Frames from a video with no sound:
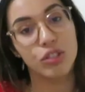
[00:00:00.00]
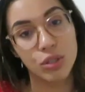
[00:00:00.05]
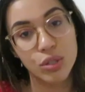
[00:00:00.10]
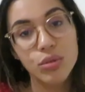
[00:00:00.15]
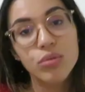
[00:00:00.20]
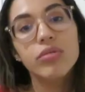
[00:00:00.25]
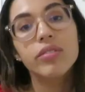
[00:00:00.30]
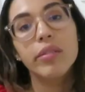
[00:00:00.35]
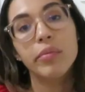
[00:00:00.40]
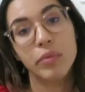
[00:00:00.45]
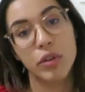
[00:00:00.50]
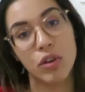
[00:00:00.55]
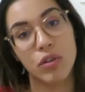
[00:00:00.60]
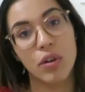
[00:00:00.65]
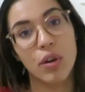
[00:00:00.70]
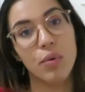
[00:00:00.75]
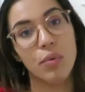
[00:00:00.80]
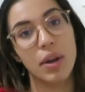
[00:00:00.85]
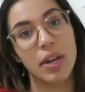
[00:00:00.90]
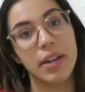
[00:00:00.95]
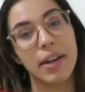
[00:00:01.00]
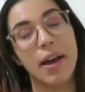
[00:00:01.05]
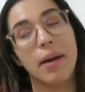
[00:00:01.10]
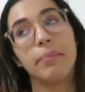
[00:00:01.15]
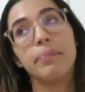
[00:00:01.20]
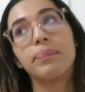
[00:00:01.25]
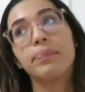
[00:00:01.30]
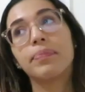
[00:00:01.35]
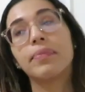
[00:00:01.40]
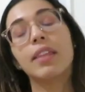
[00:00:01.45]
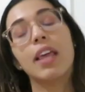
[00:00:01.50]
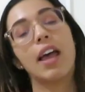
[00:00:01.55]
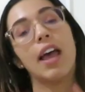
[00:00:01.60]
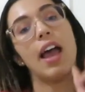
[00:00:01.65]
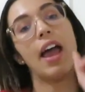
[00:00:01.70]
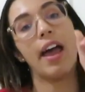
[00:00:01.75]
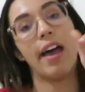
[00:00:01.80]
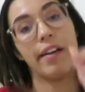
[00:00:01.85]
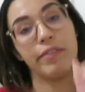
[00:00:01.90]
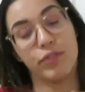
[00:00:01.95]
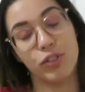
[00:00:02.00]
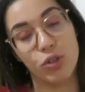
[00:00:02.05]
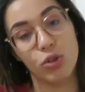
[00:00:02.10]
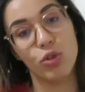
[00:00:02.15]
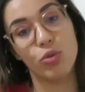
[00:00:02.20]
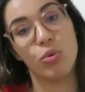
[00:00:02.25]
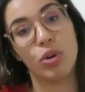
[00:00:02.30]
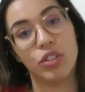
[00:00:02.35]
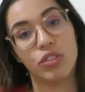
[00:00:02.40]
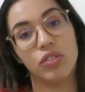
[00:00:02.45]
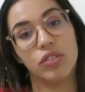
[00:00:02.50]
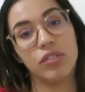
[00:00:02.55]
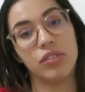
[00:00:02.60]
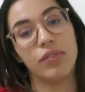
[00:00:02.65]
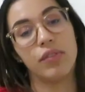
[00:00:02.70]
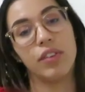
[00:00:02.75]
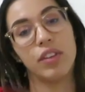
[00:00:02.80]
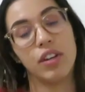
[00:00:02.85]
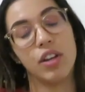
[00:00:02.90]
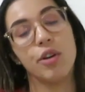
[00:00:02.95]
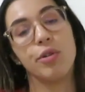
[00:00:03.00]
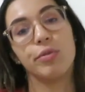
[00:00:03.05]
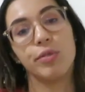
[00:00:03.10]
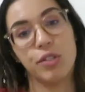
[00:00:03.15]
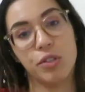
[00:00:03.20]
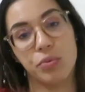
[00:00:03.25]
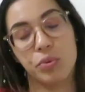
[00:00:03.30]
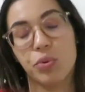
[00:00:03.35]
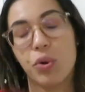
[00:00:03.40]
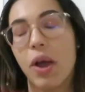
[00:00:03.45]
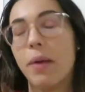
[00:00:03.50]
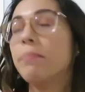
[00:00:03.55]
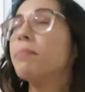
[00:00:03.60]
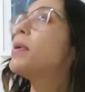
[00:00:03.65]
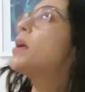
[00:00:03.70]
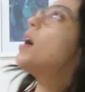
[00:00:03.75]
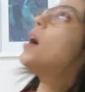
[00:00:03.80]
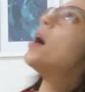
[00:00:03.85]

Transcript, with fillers: Do some yoga right now after you watch this video and subscribe.